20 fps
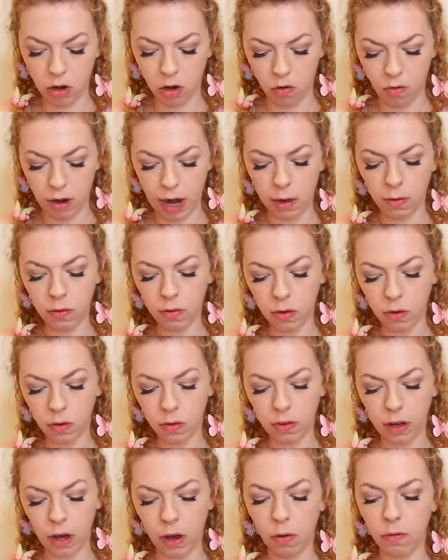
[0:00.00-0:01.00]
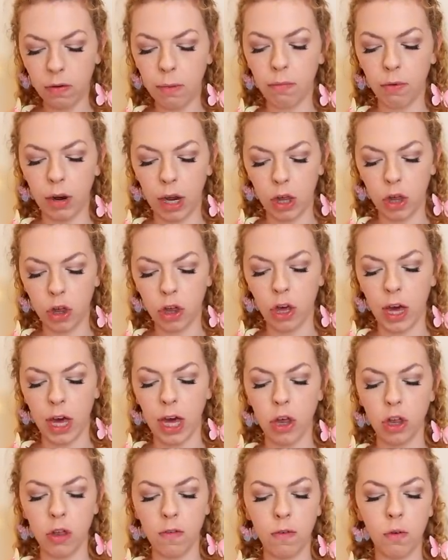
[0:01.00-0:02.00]
Ground yourself, embrace
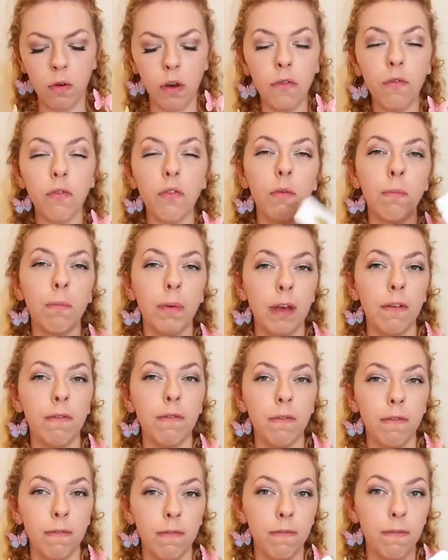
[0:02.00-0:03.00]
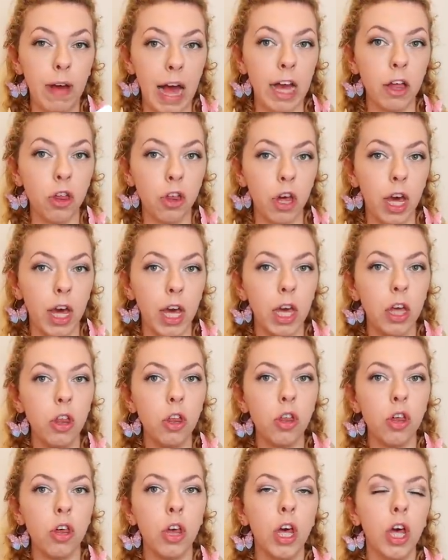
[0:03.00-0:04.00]
change. If you're going for a big fat
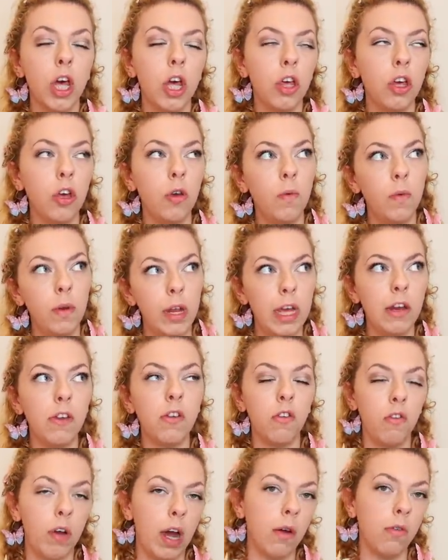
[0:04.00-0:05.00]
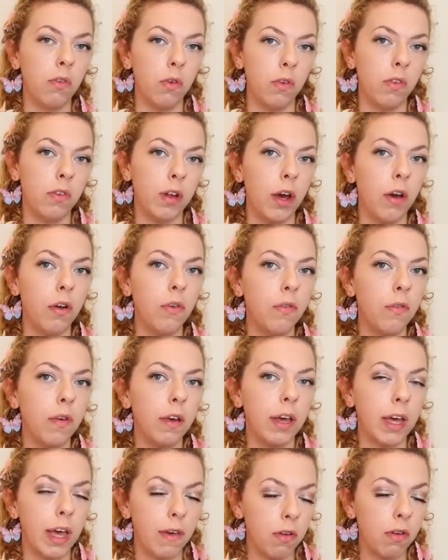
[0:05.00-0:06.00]
change, you need to ground yourself.
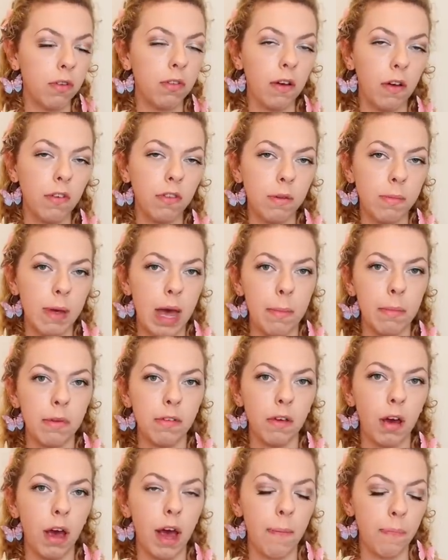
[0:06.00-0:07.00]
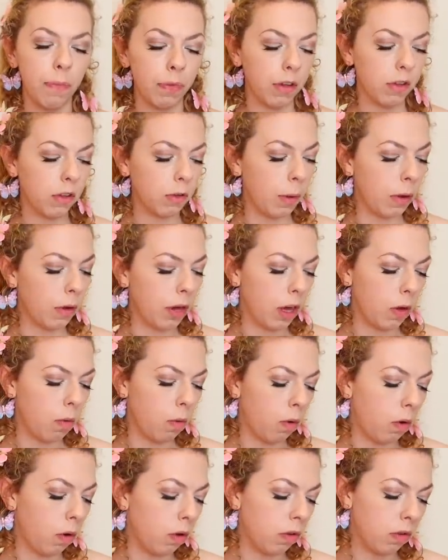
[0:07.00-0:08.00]
Give yourself some hematite, smoky
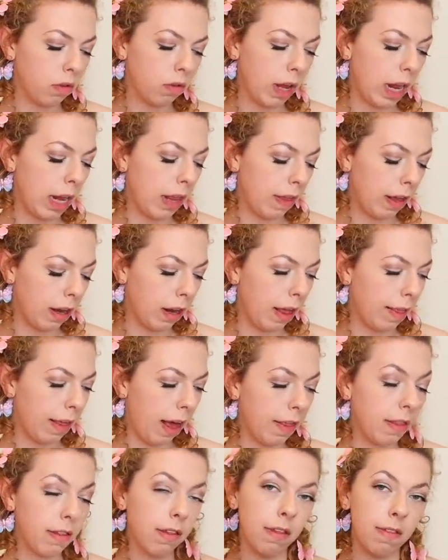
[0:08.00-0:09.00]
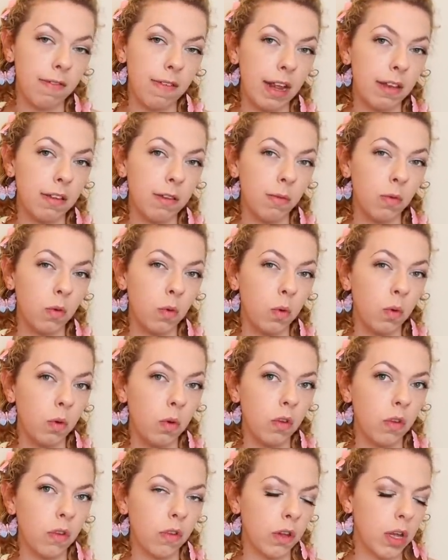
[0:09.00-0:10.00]
quartz, anything like that. This is phantom
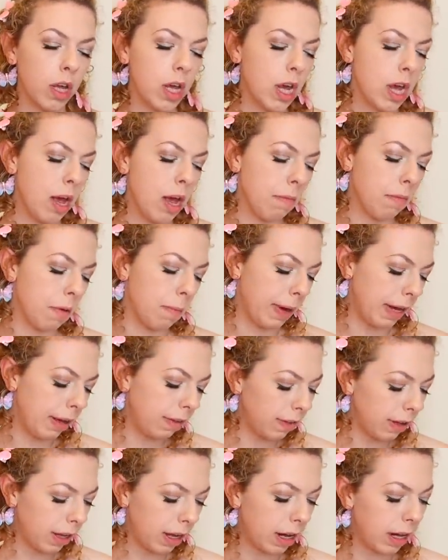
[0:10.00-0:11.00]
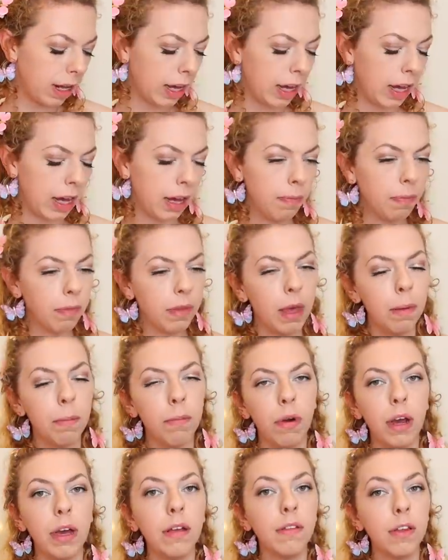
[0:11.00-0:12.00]
quartz. But basically,
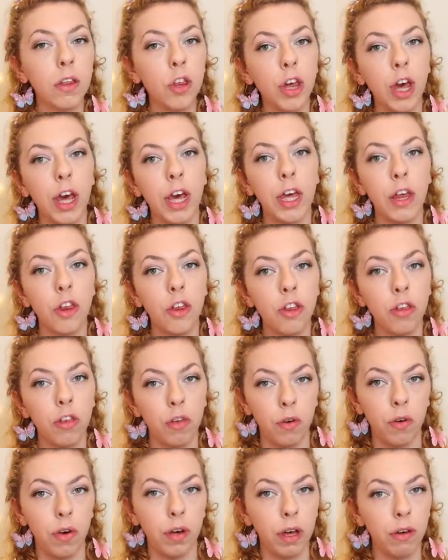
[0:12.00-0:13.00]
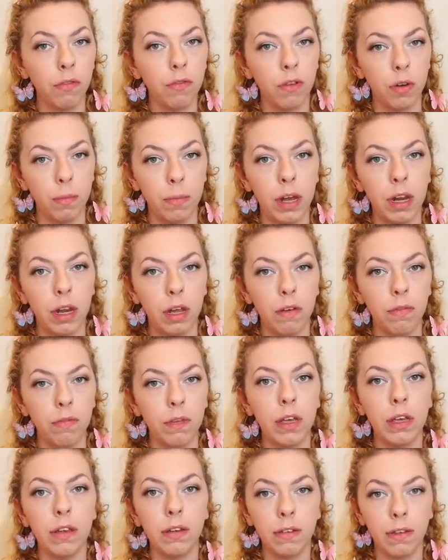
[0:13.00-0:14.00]
embrace the change you're going through, my love.
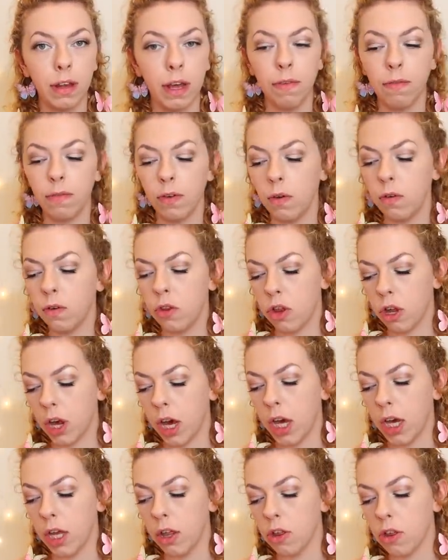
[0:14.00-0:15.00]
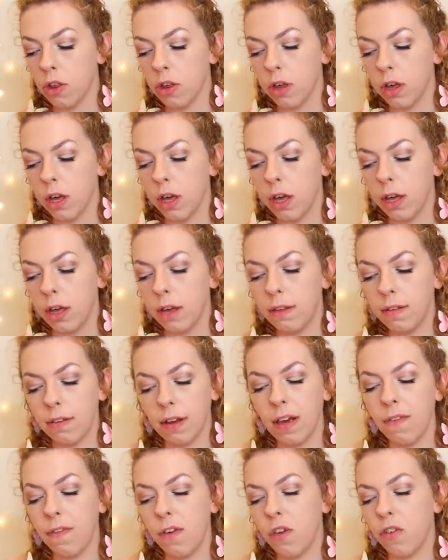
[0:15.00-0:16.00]
It is safe for you to change. It's
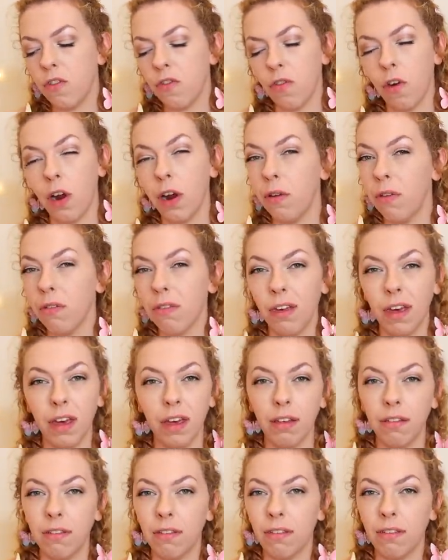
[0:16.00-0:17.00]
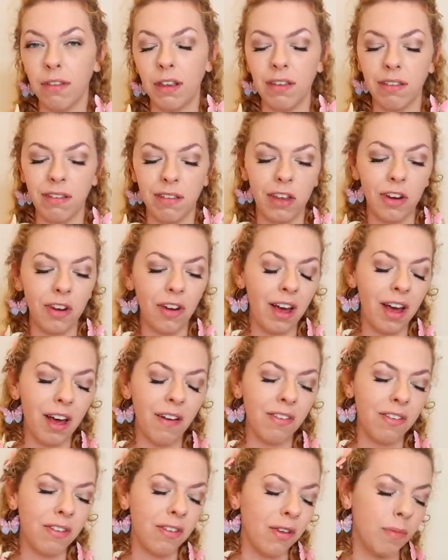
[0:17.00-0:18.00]
safe for you to try new things. You don't
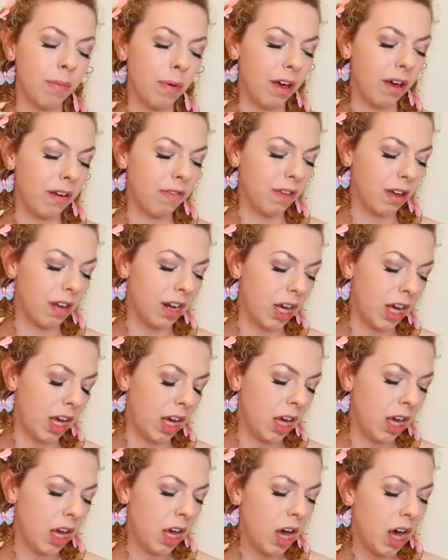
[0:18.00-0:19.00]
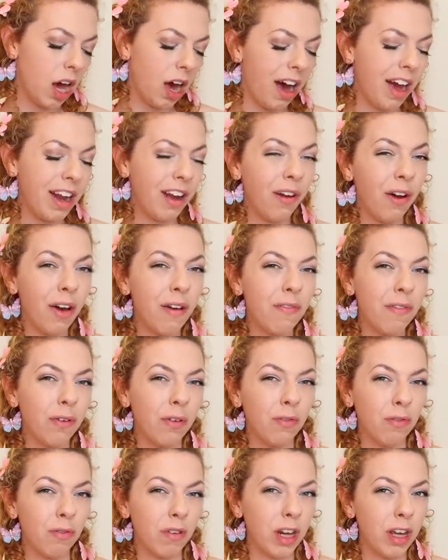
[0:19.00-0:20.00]
have to do it perfectly. I know it
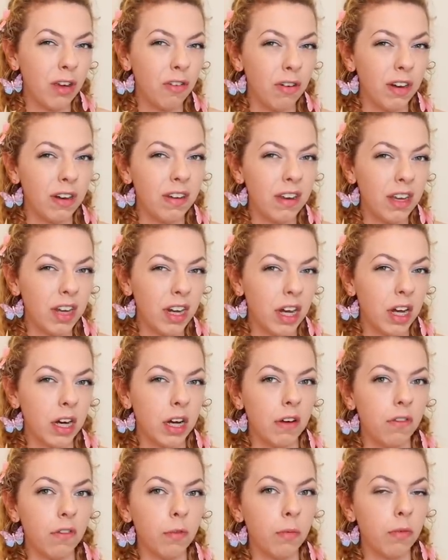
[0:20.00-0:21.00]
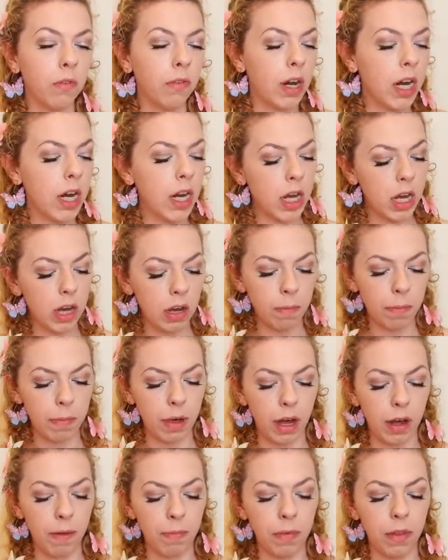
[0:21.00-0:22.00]
feels really gritty and uncomfortable right now,
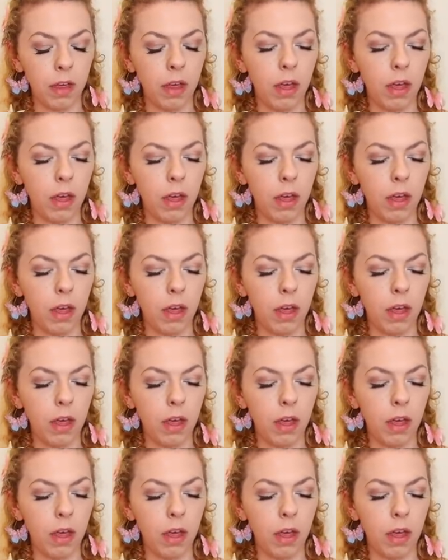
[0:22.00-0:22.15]
but